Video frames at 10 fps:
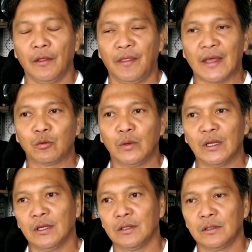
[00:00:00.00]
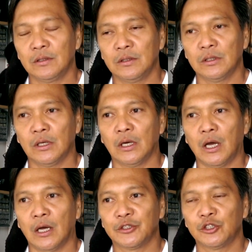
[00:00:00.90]
that will
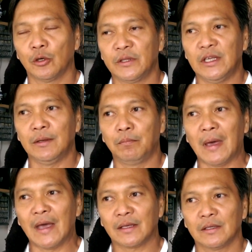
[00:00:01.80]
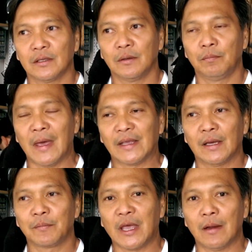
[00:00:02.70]
show the
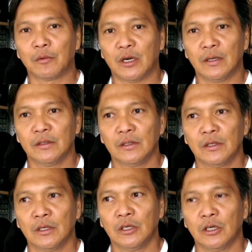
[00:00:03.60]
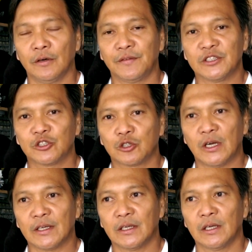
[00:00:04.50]
backup camera of this
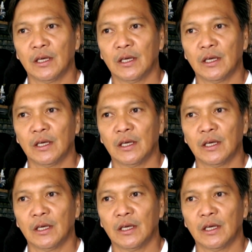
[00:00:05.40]
truck.